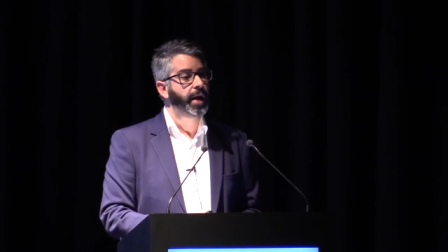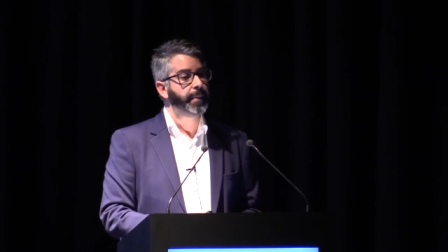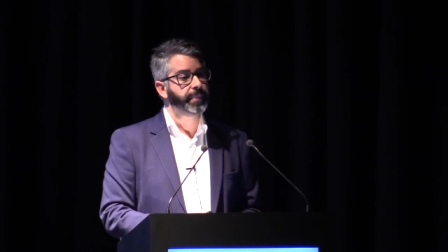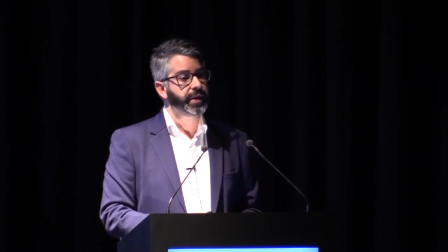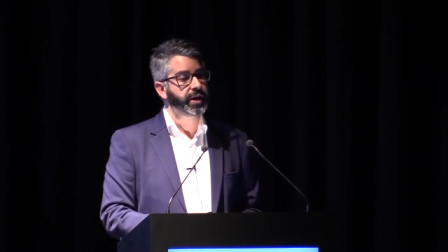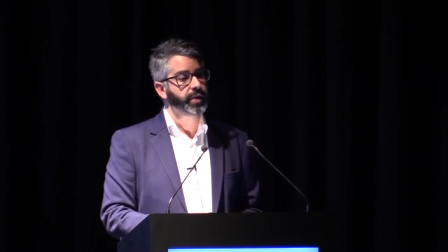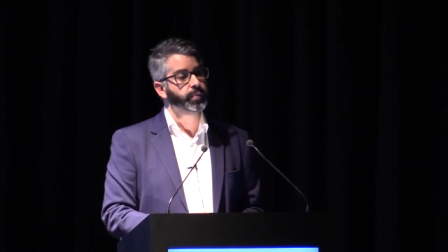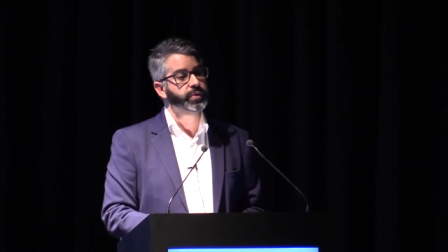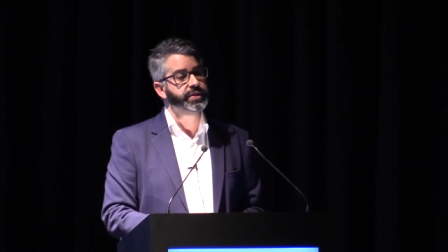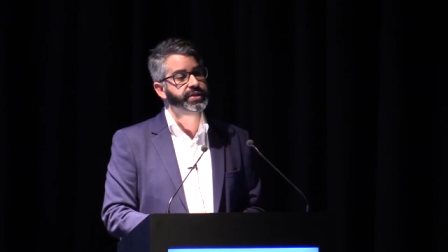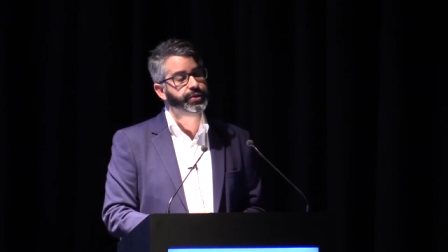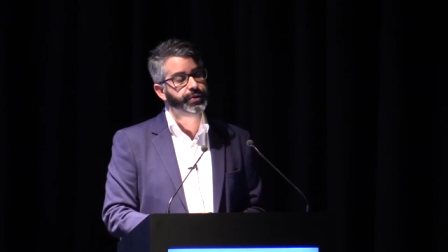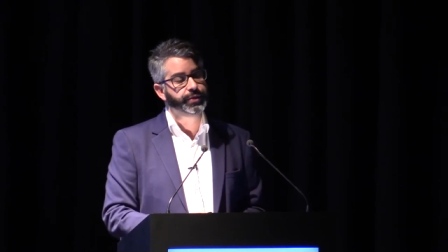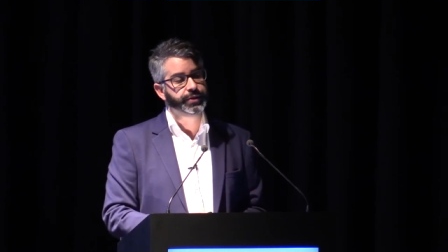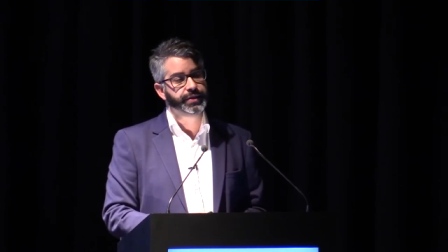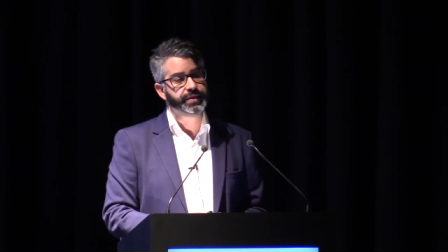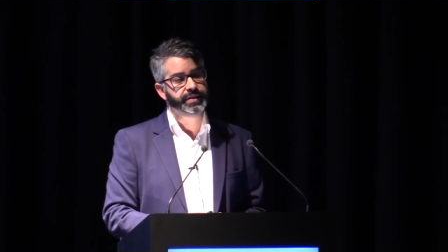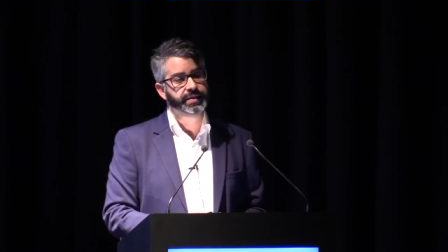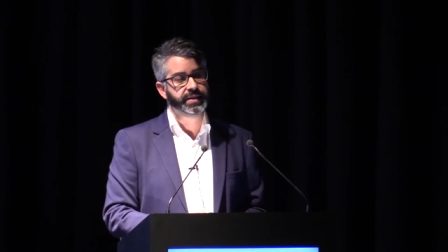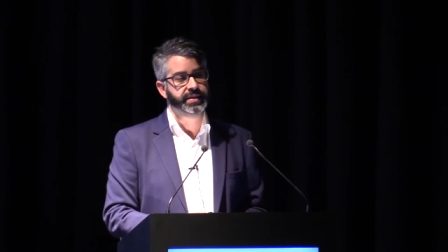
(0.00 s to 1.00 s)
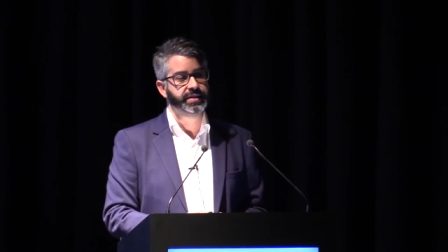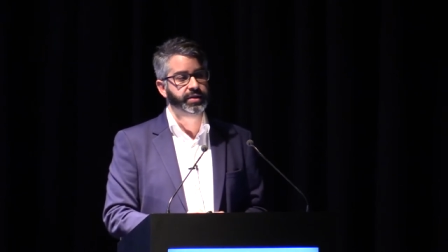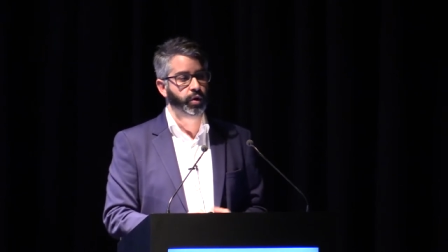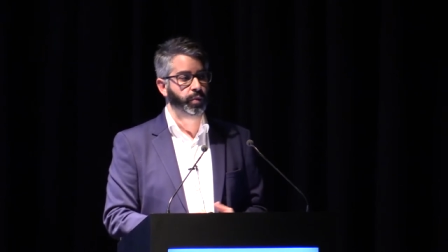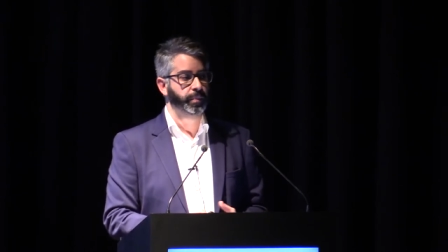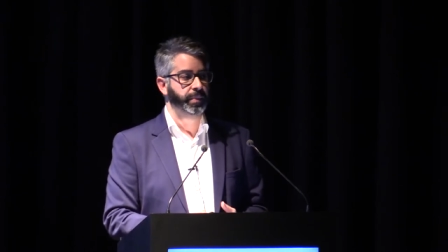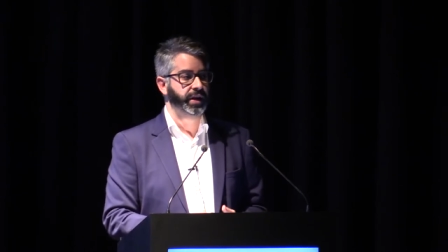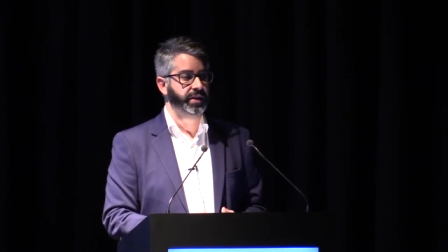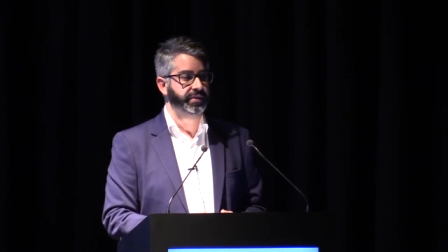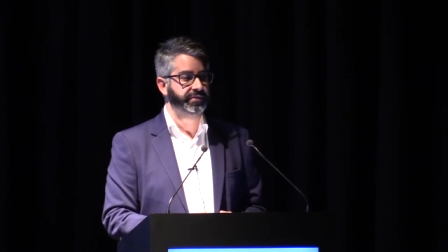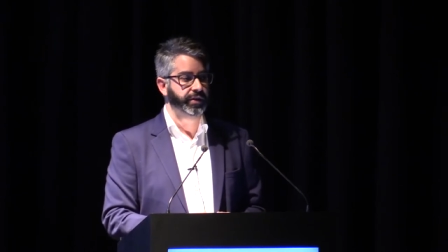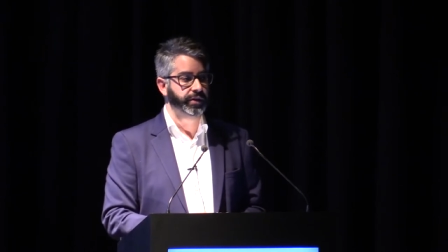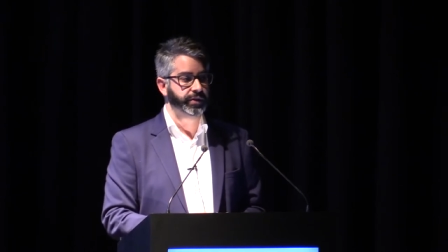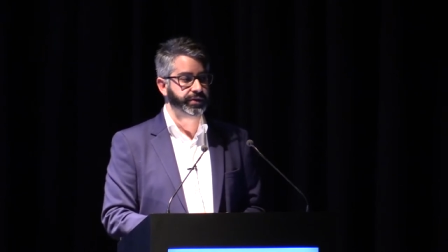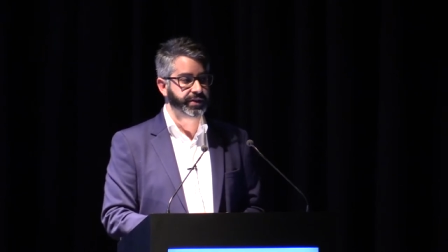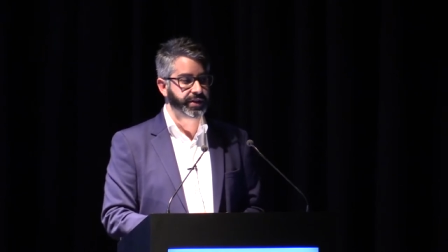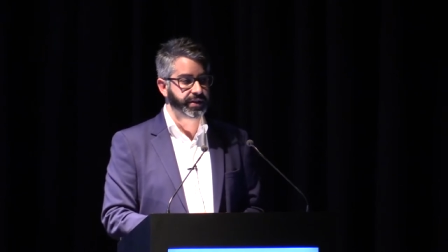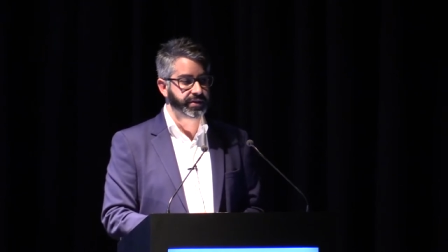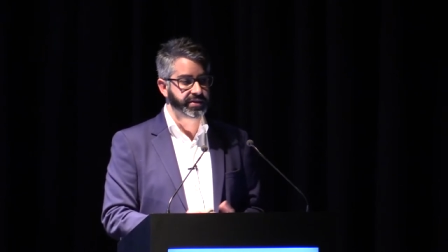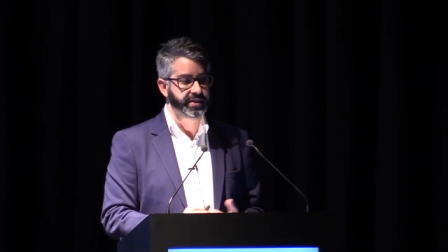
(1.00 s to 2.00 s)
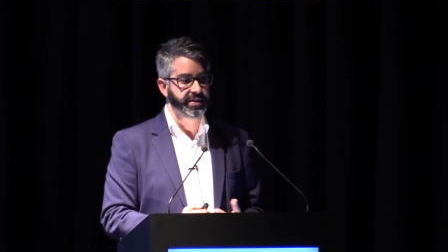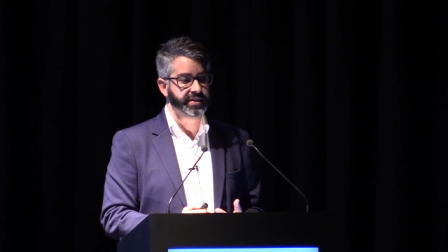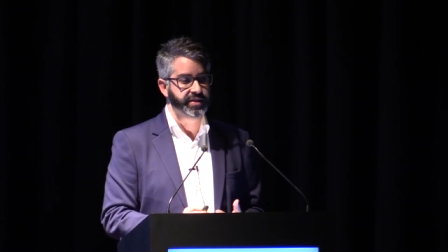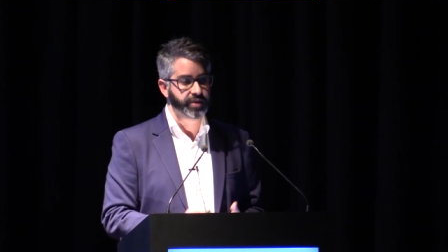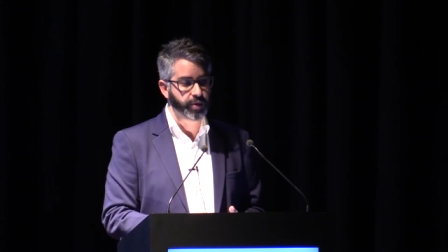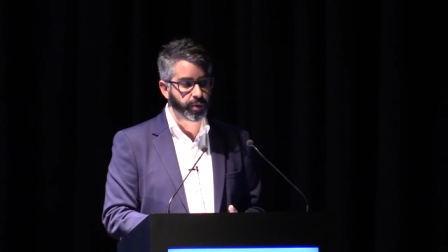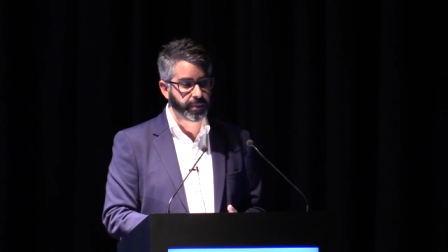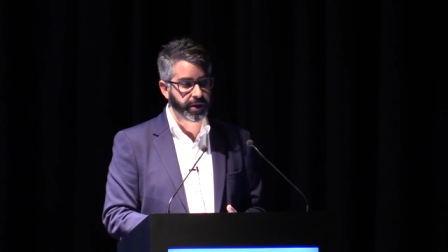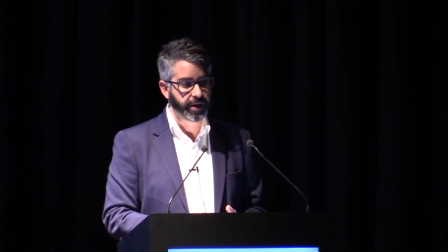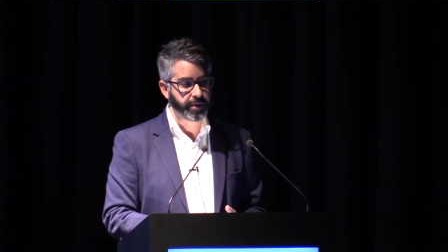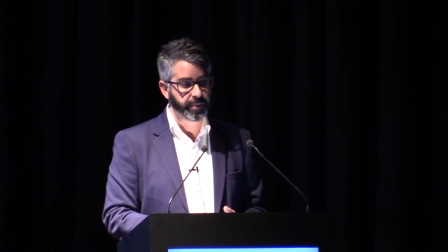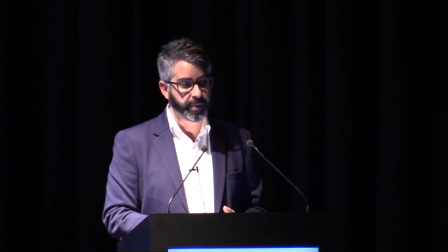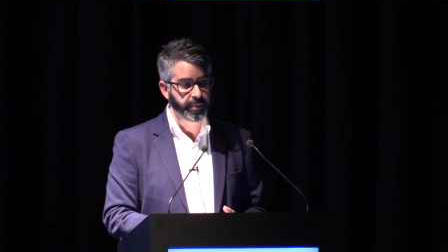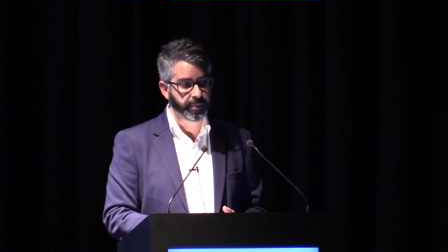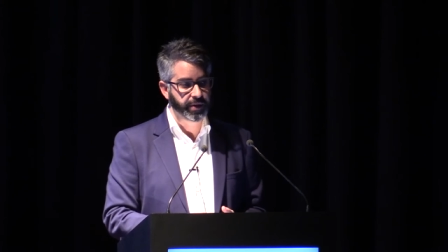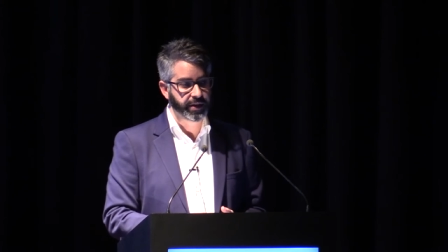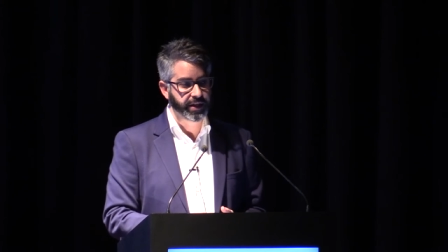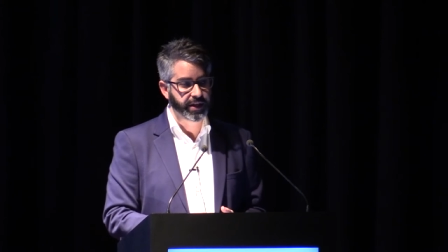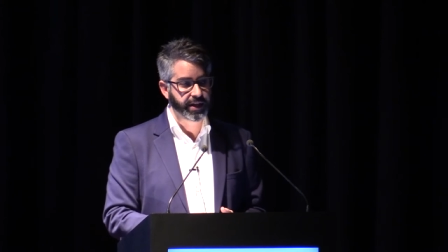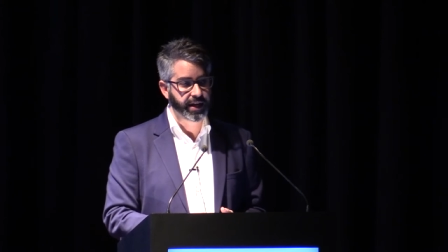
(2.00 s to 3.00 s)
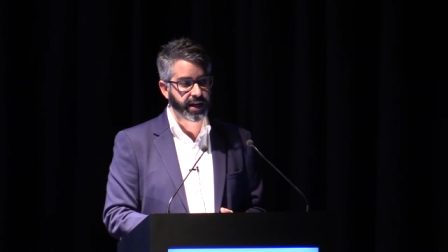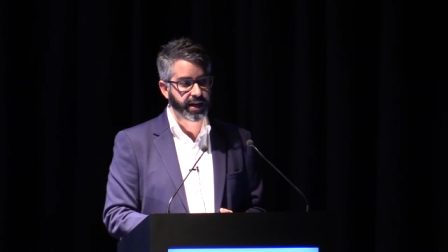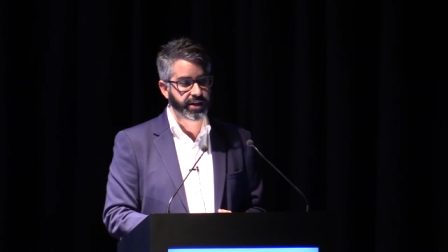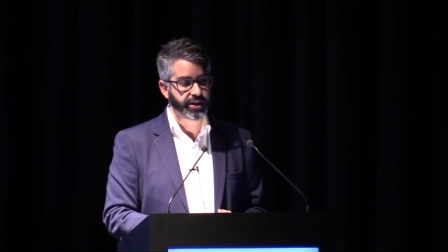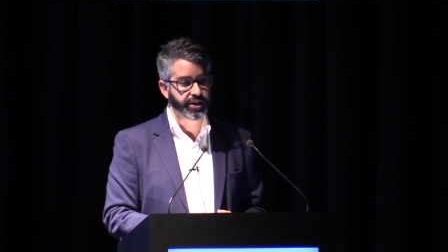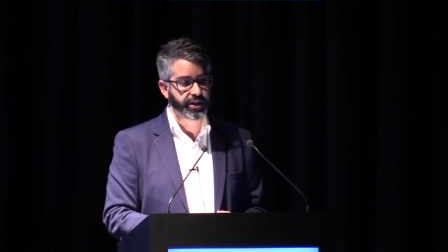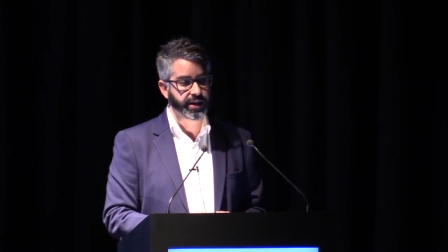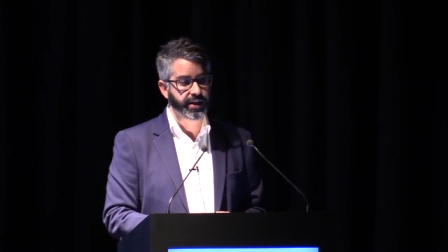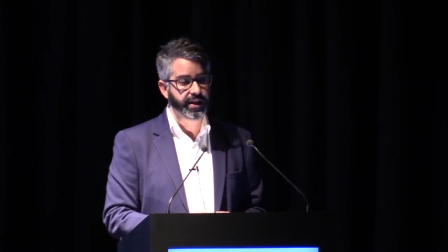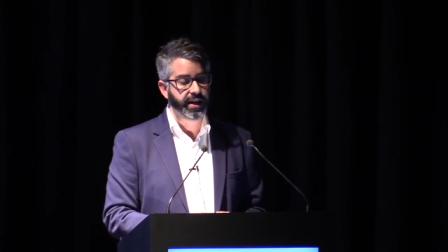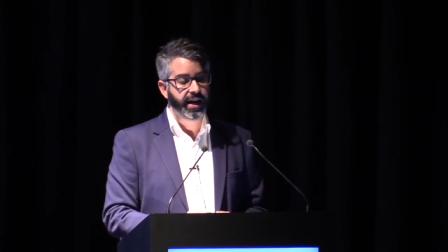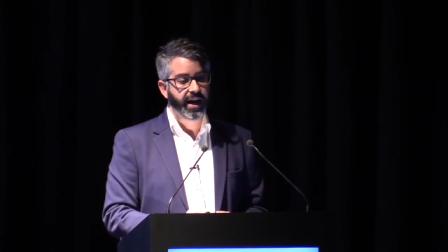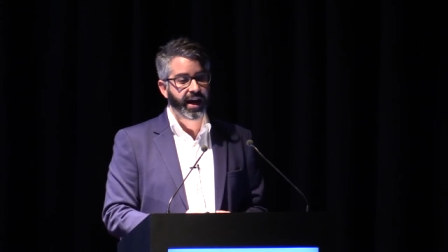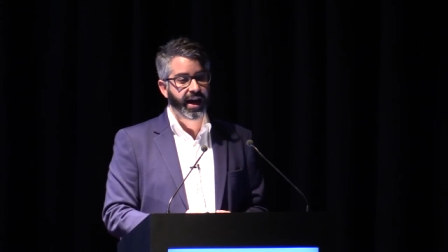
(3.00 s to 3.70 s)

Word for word: but it was good to see so many volunteers and so many people engaging